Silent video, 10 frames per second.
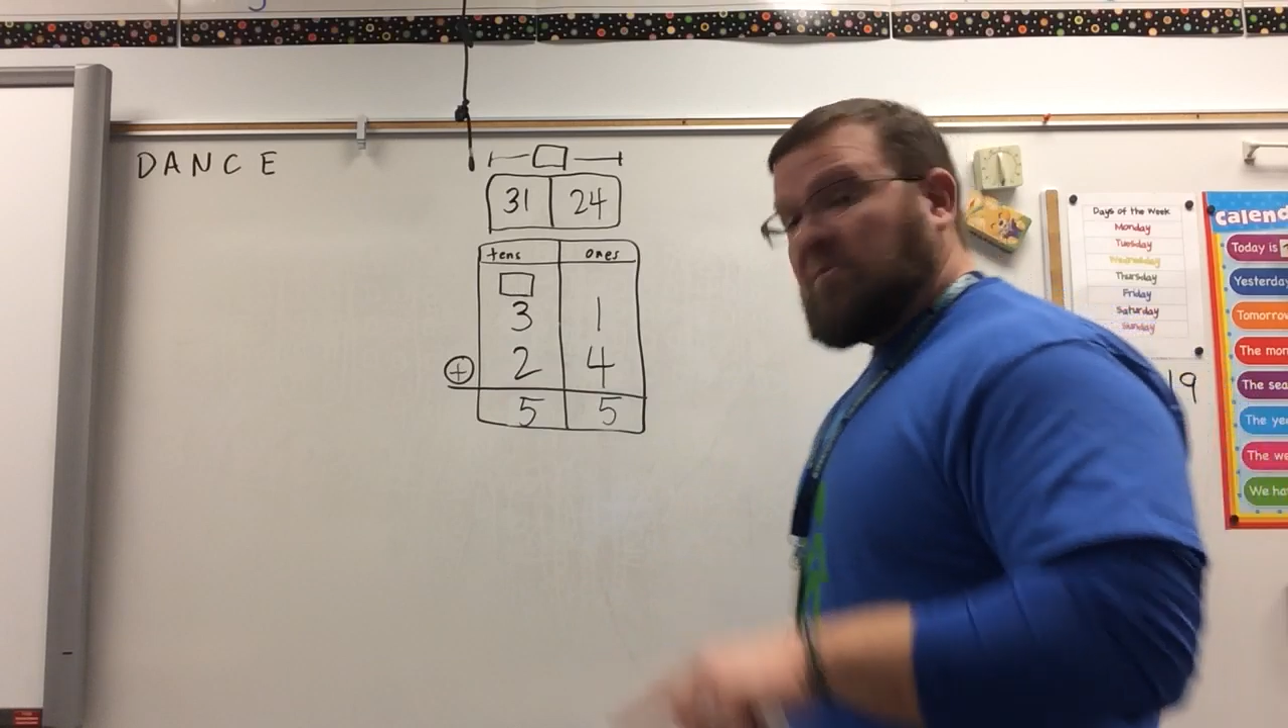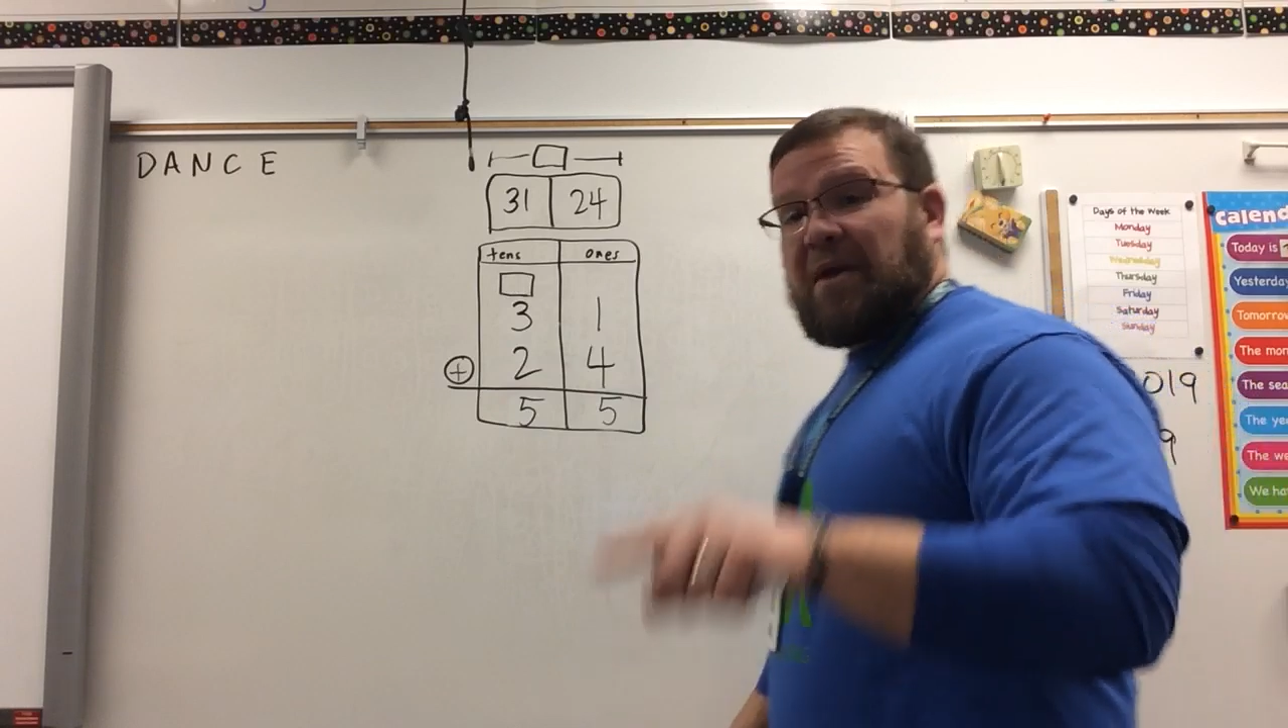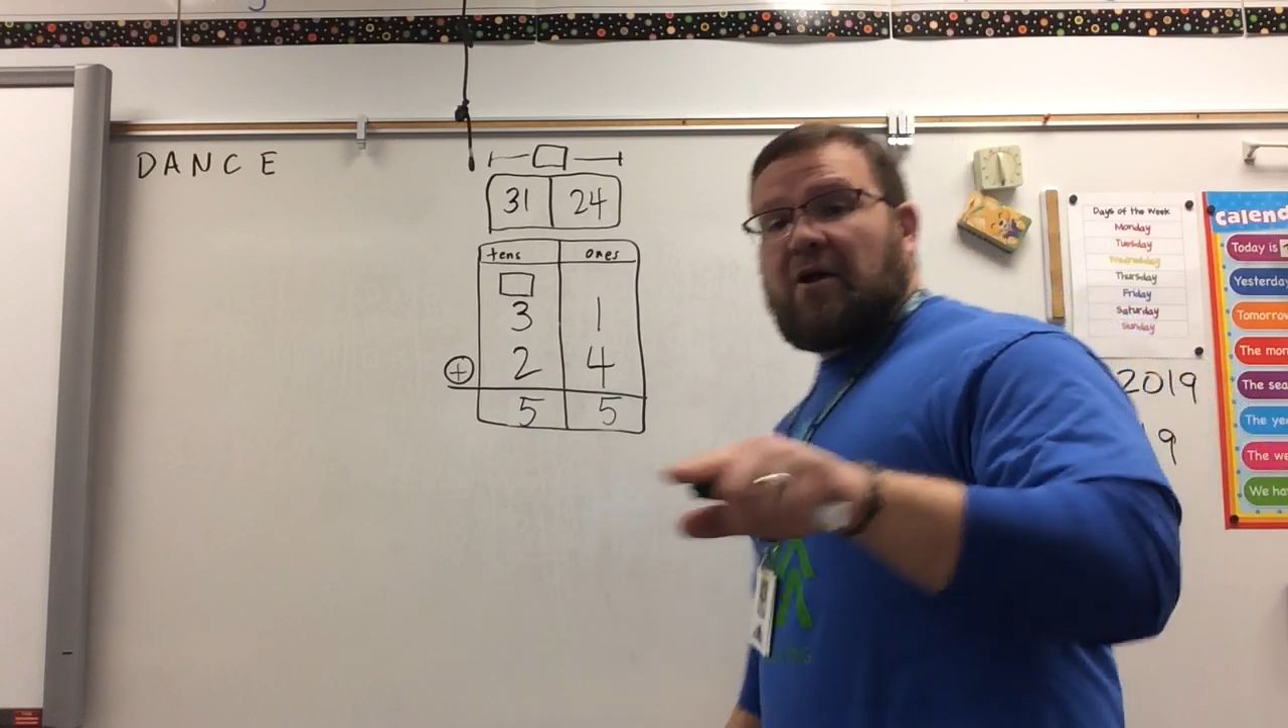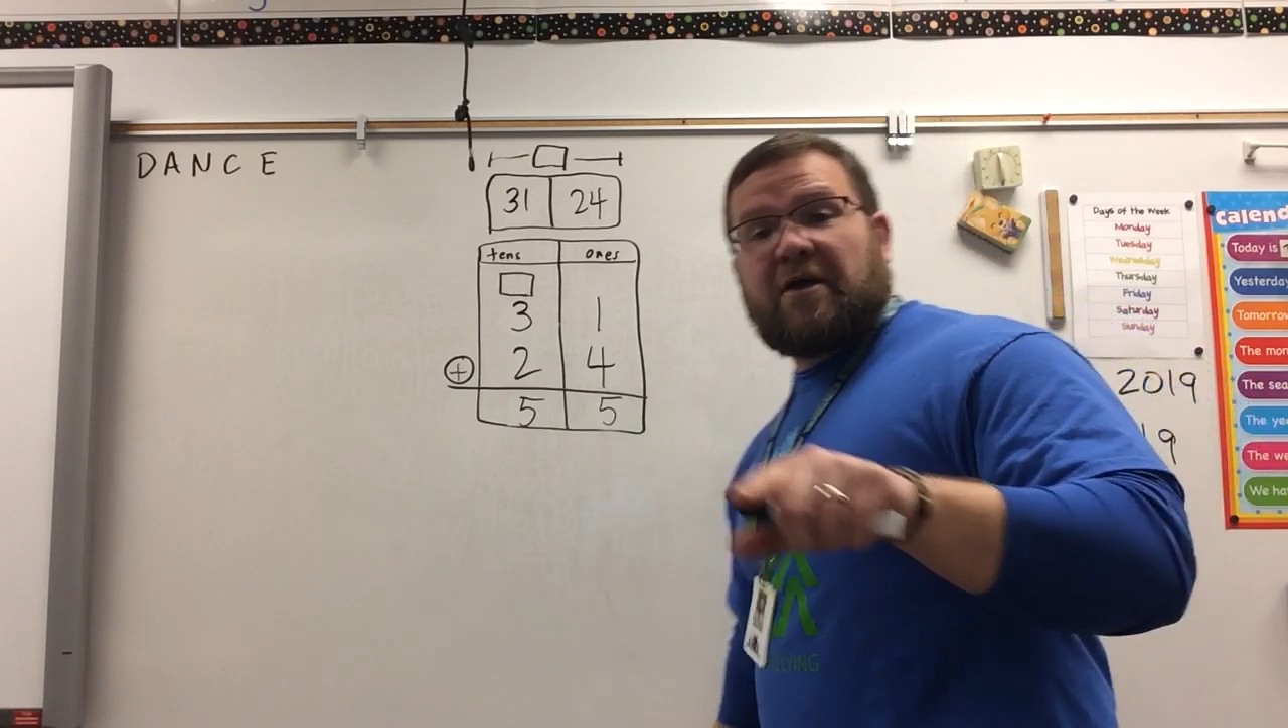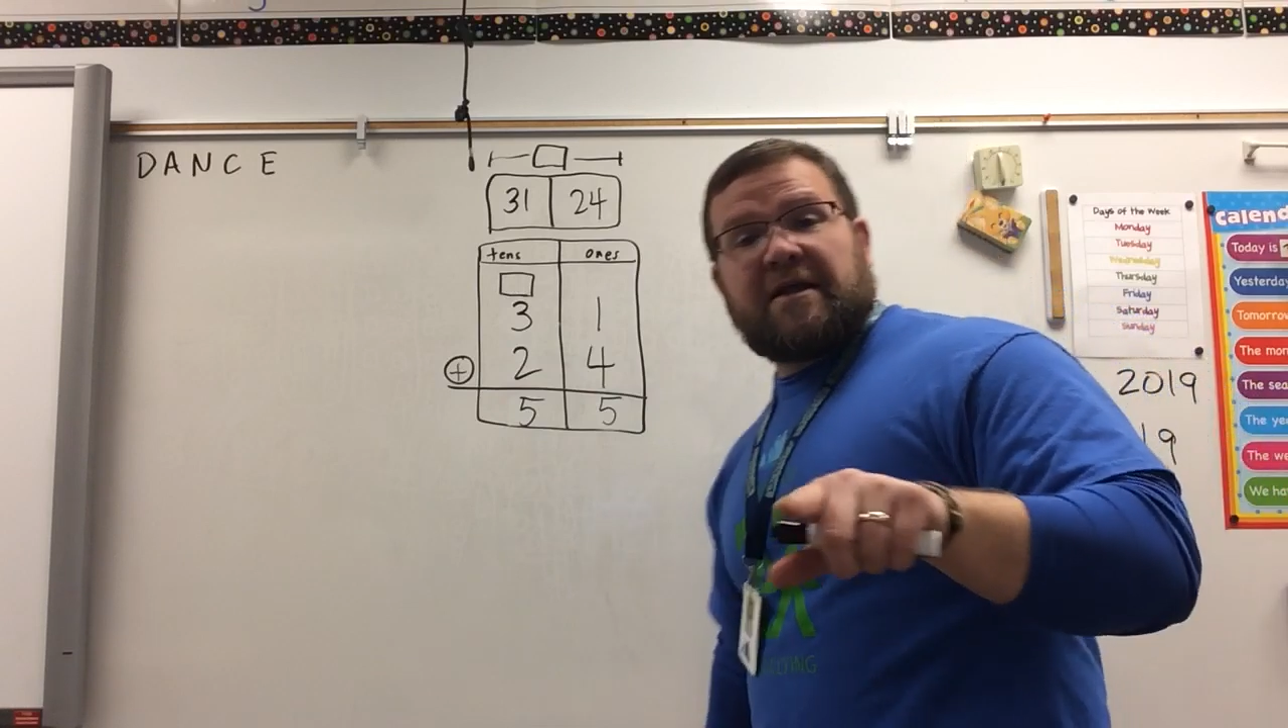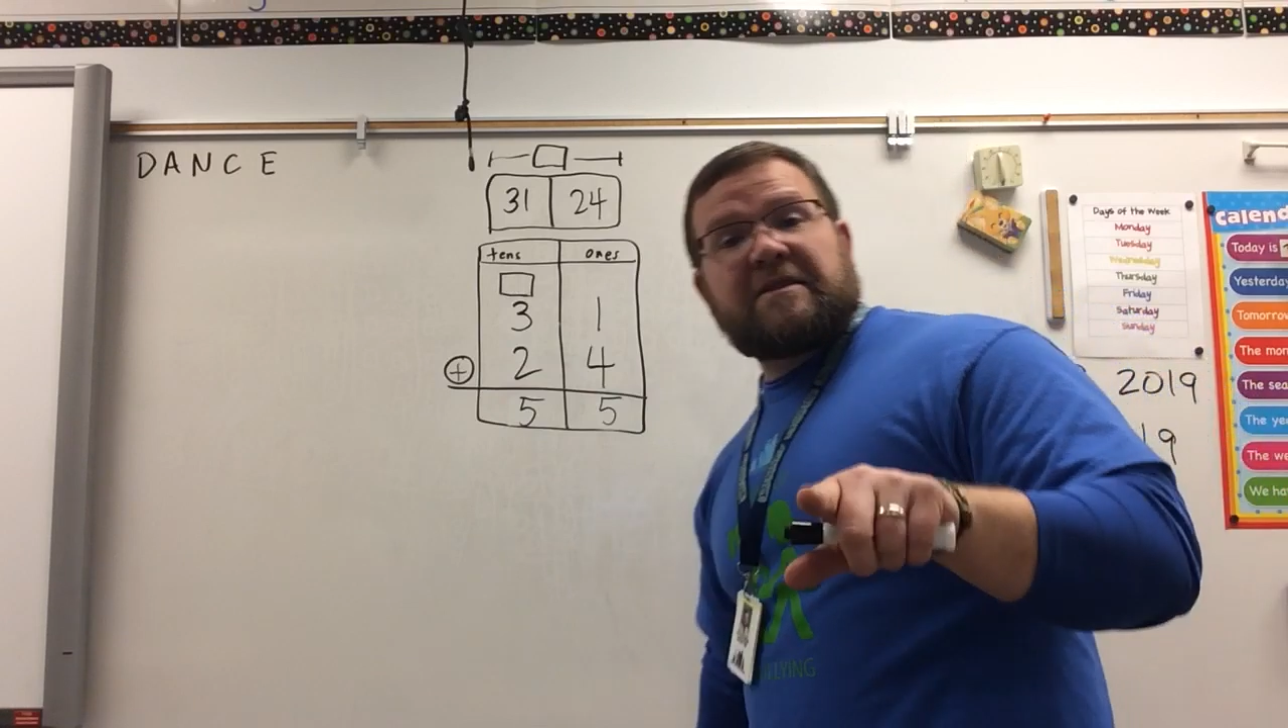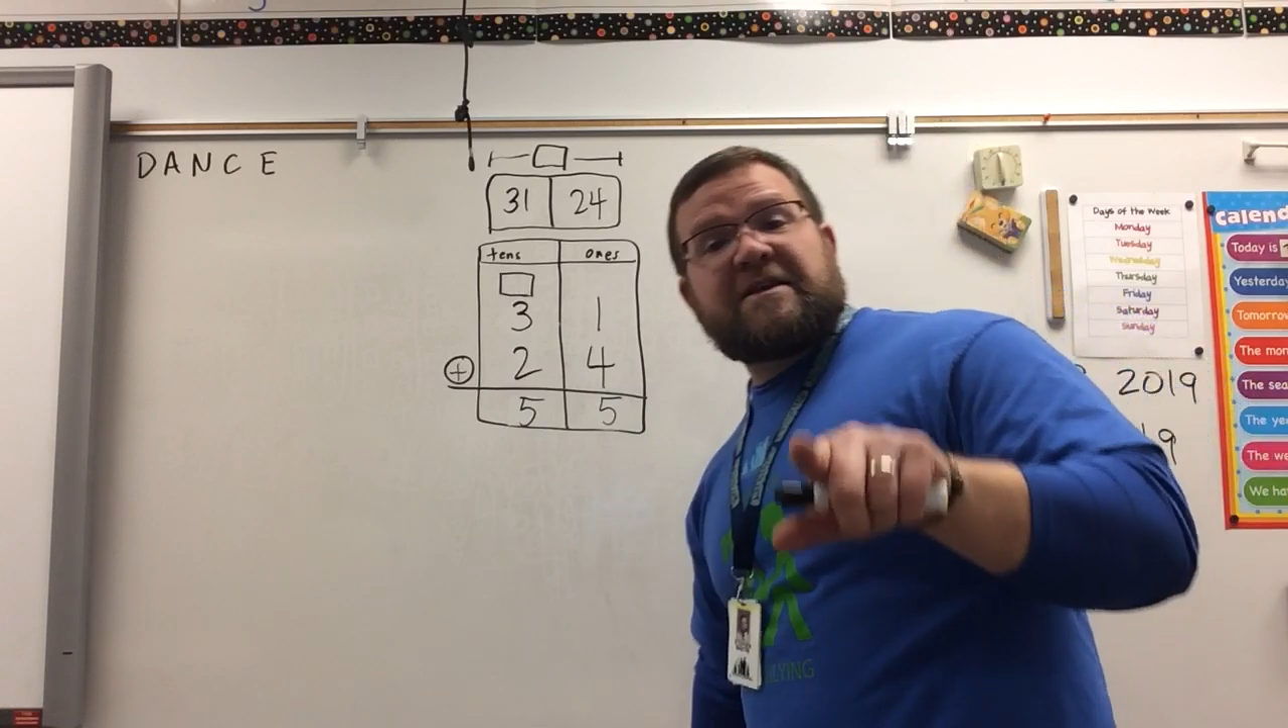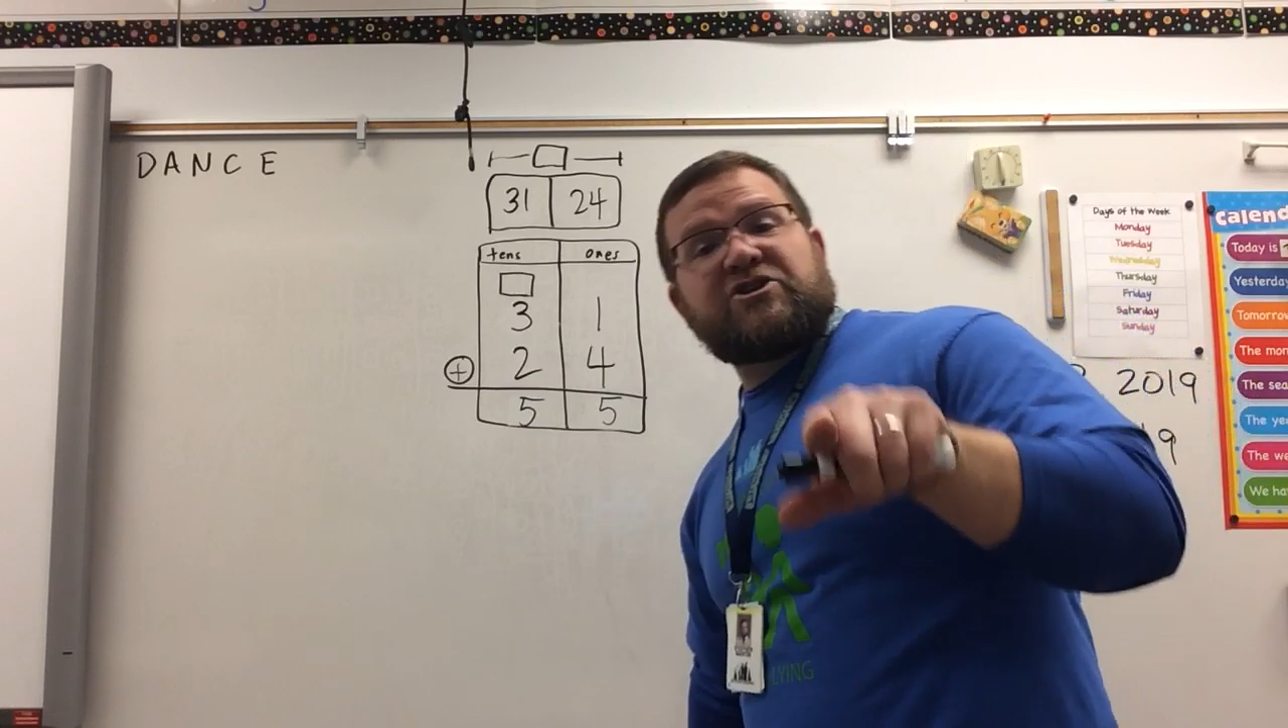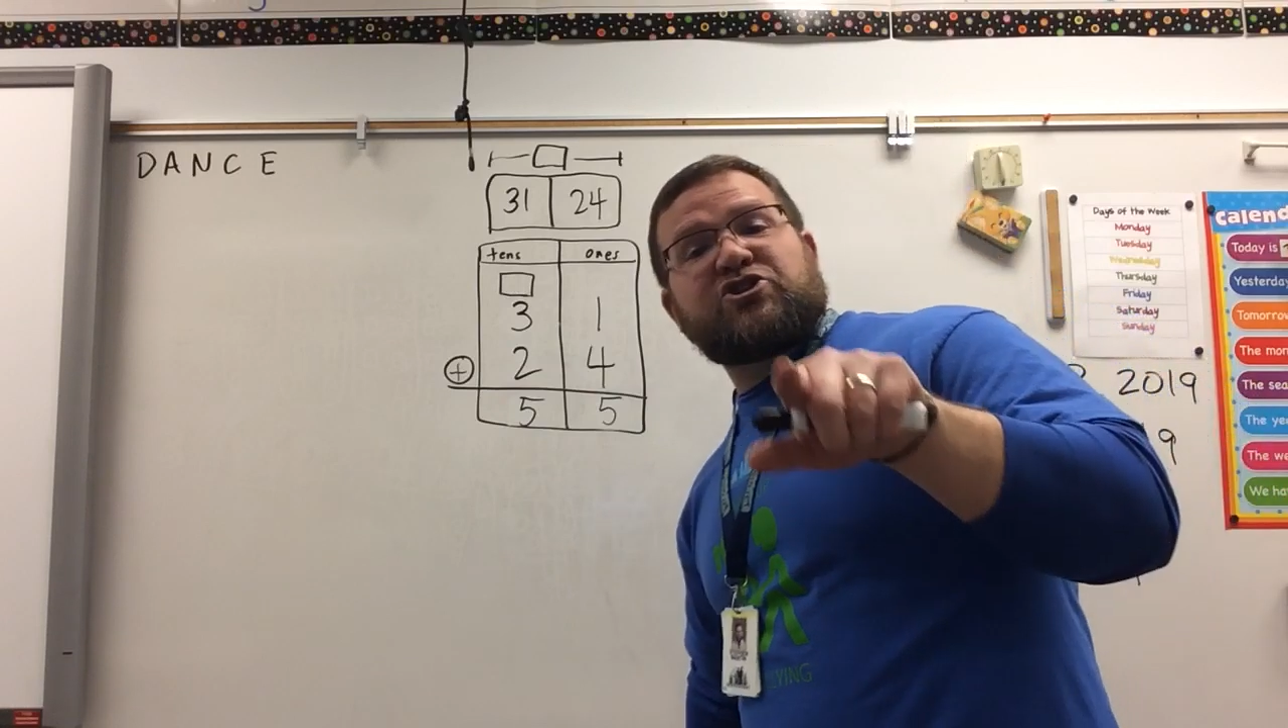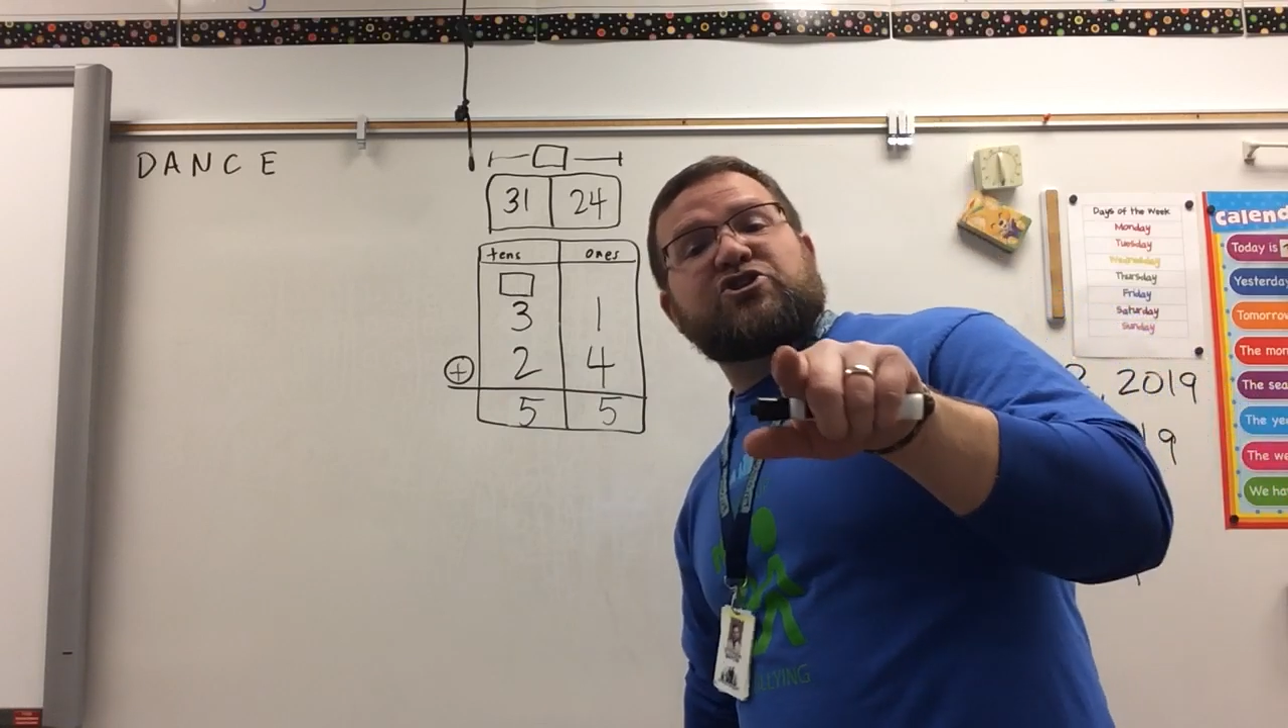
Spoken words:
But I'll at least